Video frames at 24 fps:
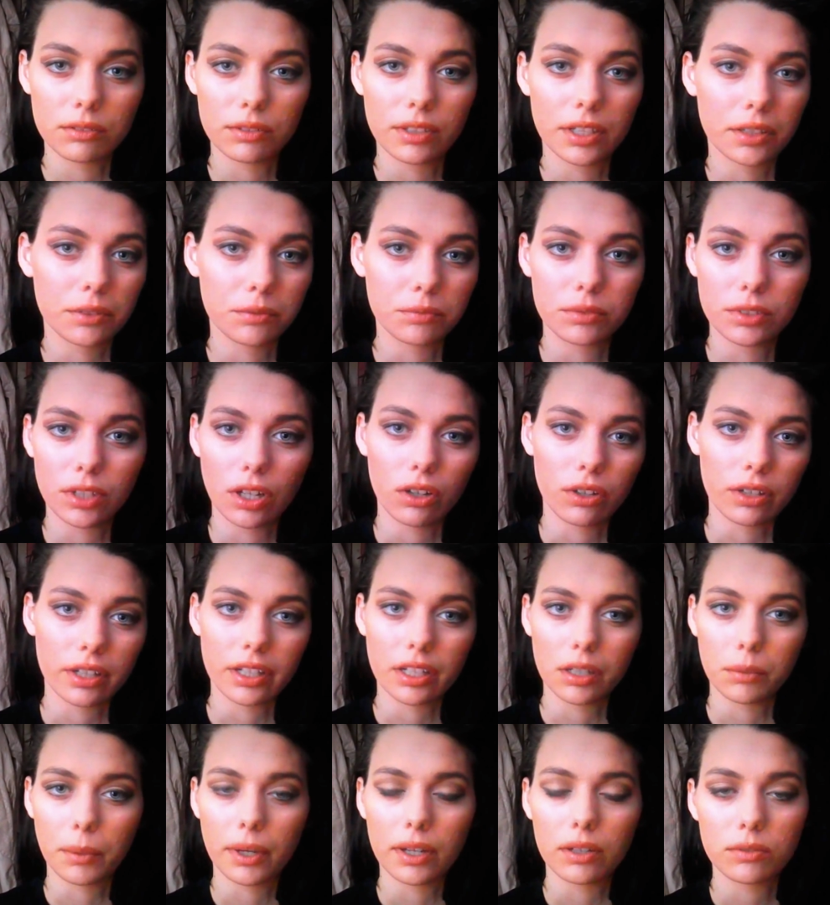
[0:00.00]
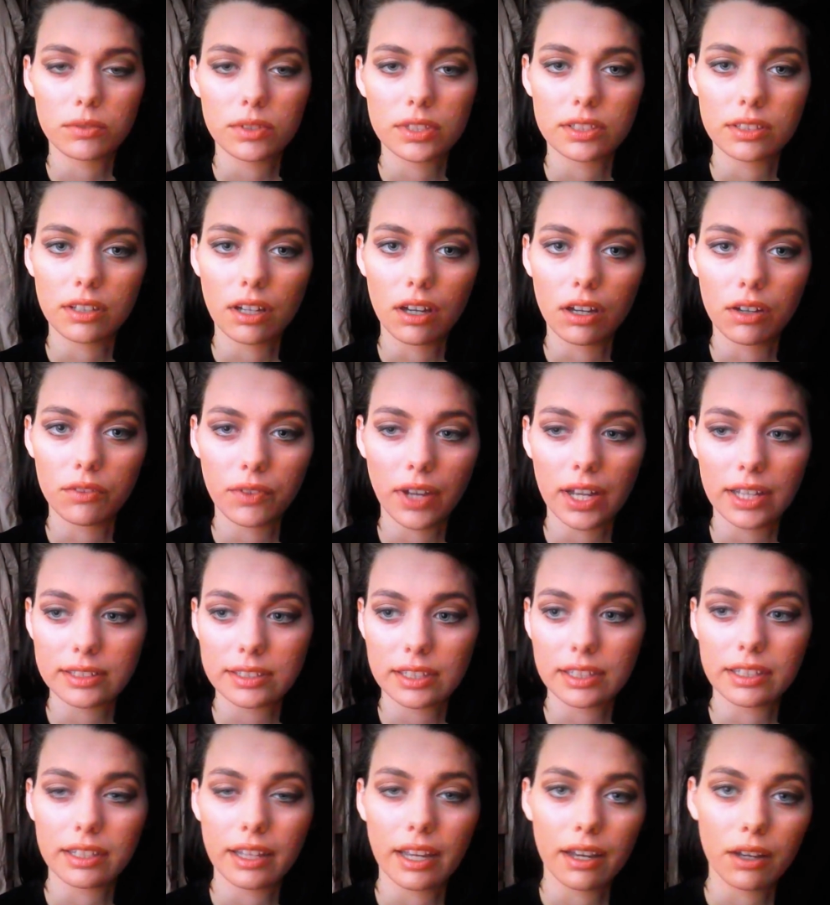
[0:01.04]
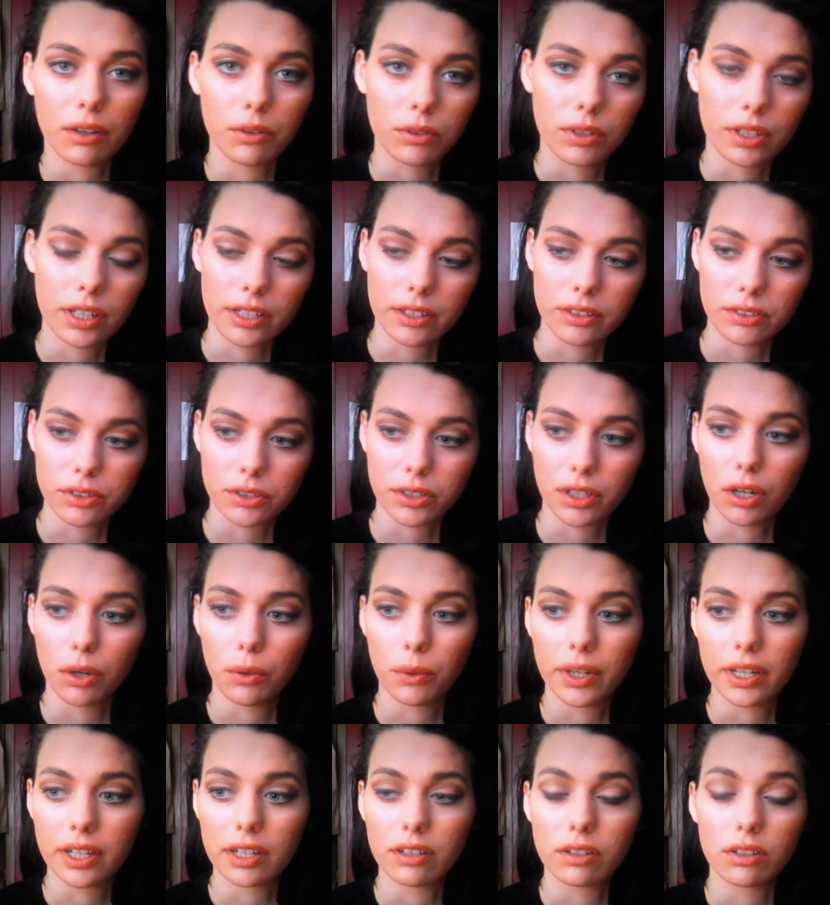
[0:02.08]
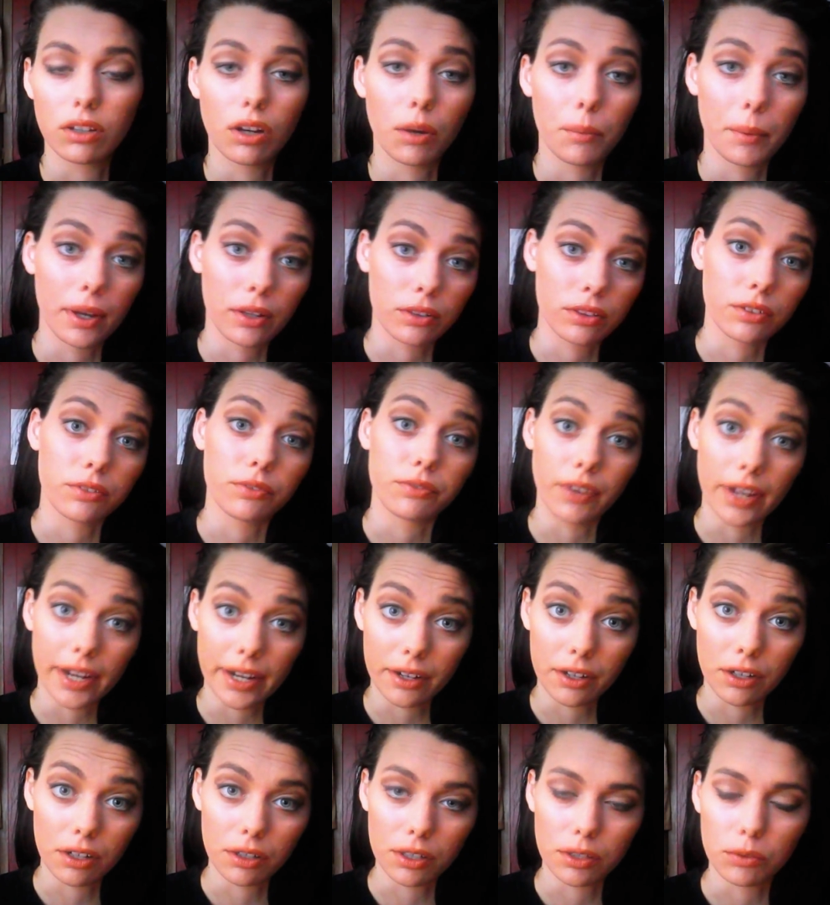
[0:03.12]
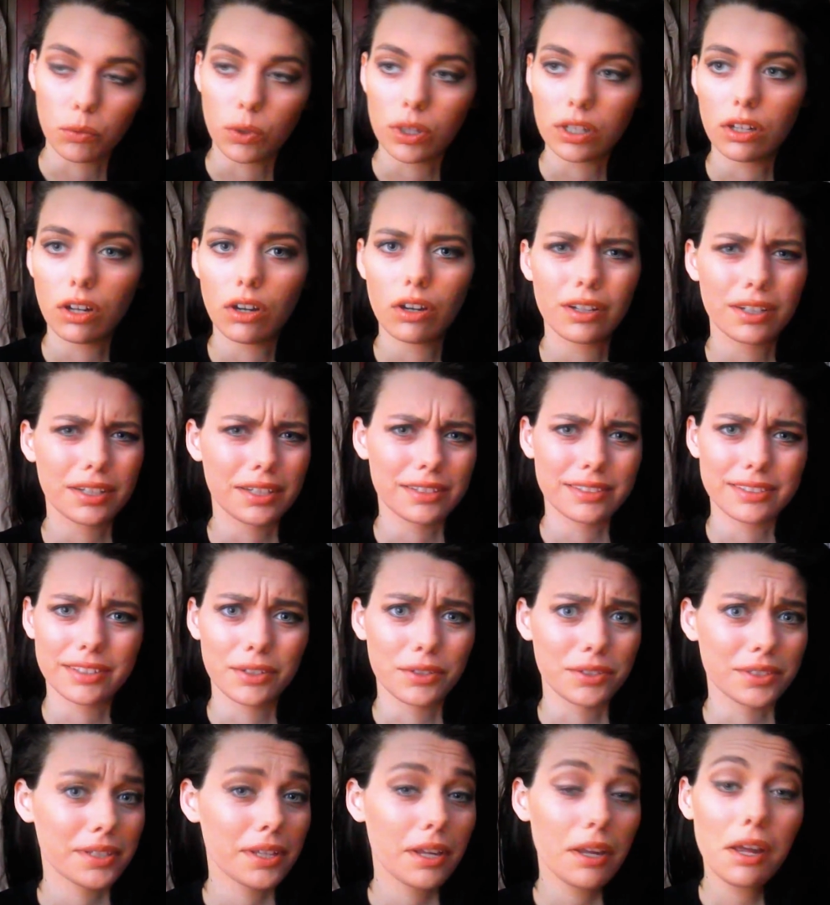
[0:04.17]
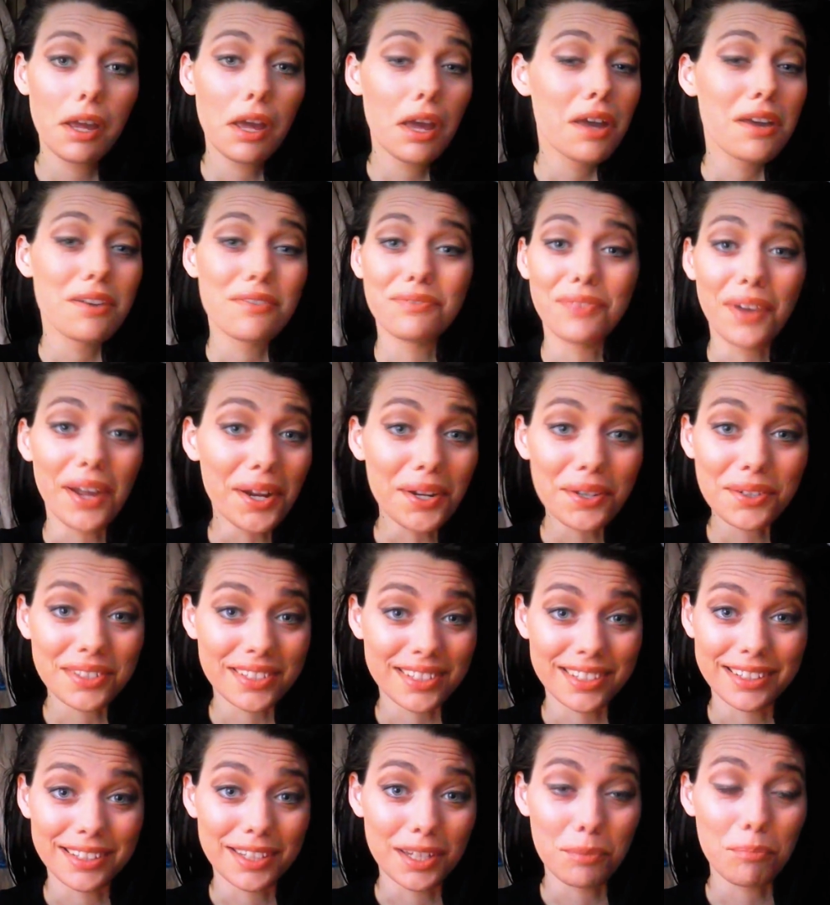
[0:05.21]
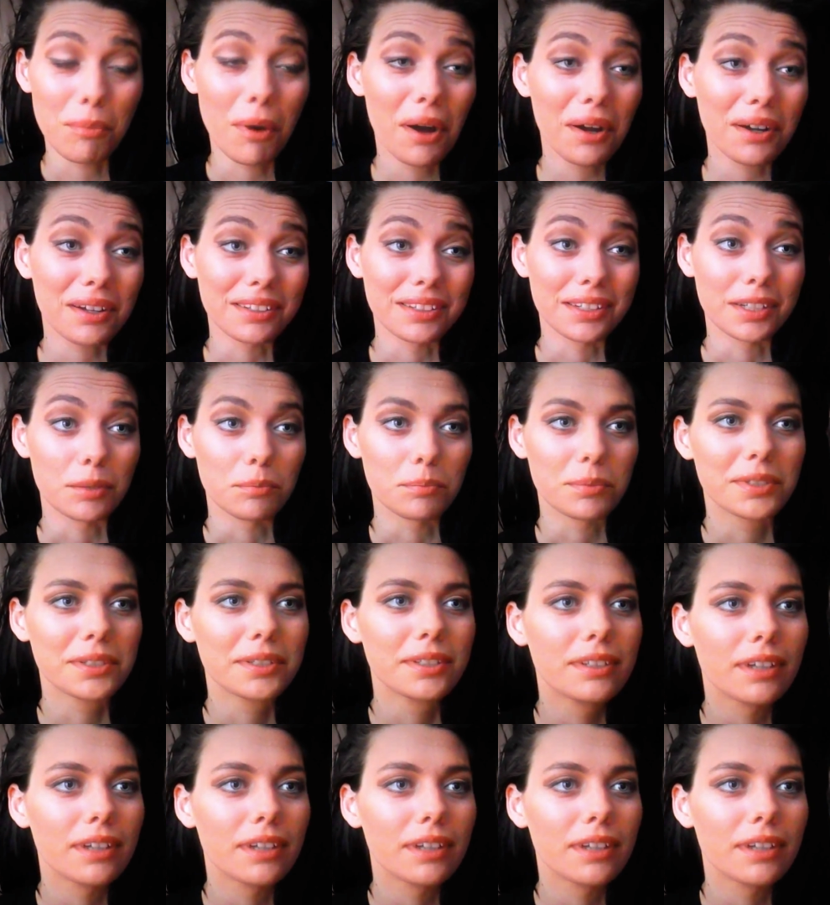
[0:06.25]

they're talking about stuff, asking how things are going, about the fair and whatnot, because there's fairs in the apocalypse.